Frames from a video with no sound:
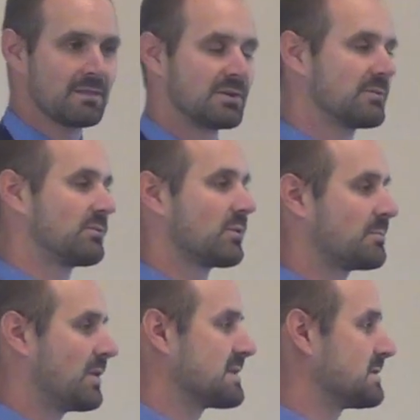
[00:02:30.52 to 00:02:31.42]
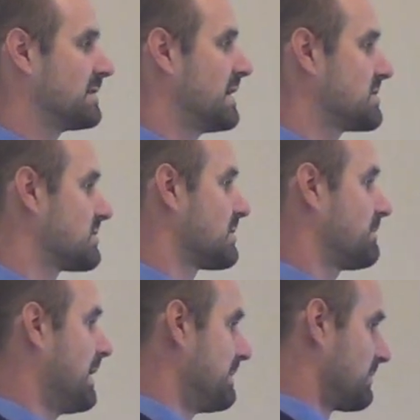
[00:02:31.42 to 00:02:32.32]
There are four presentations
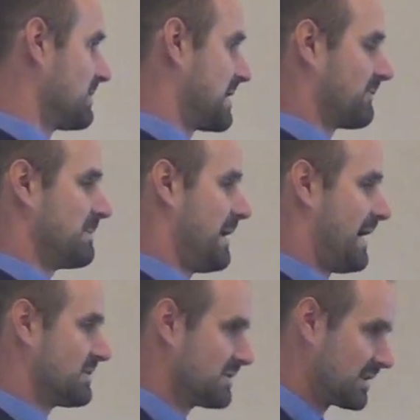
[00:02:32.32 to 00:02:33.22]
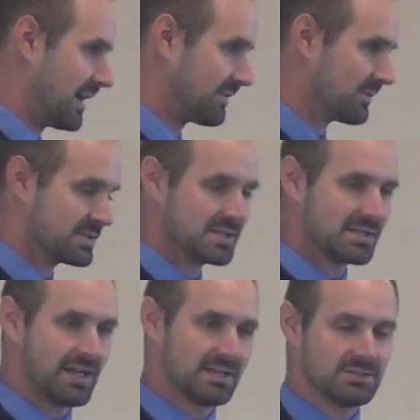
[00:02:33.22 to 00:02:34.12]
or papers at your pastor's conference
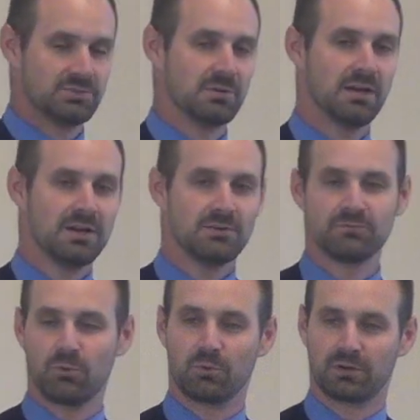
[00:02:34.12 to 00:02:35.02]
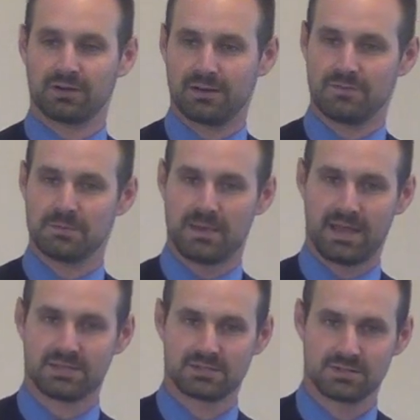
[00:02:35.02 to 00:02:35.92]
assigned to you. Four of the
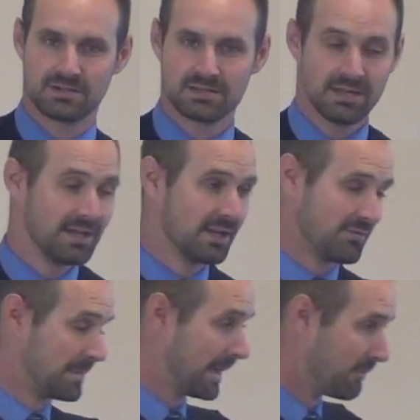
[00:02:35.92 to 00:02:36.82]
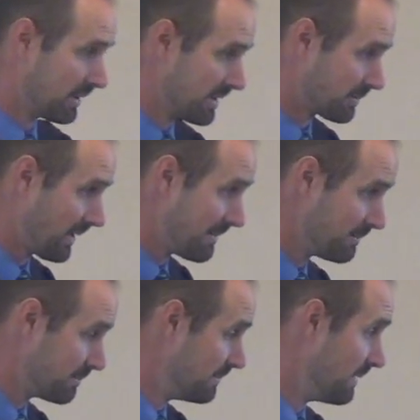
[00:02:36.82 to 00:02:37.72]
pastors. And if I'm not one of
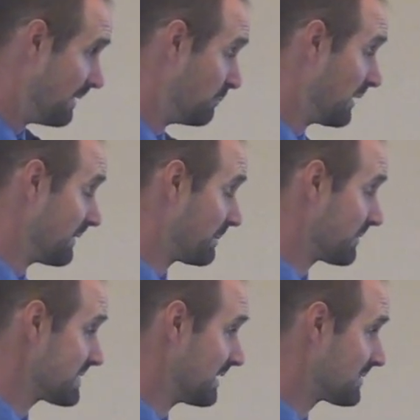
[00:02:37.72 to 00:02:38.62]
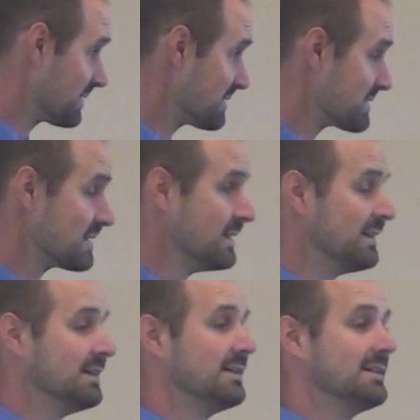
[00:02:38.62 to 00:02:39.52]
the presenters,
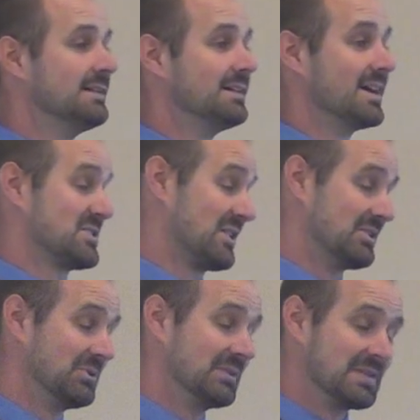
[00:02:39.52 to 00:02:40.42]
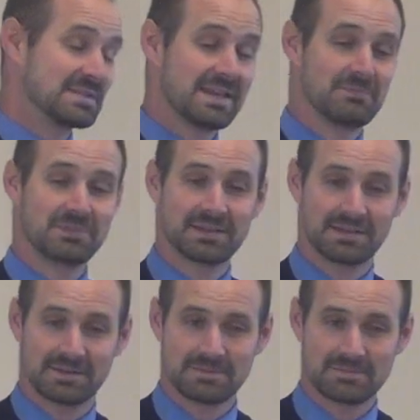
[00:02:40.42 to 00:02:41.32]
I start doing the same thing.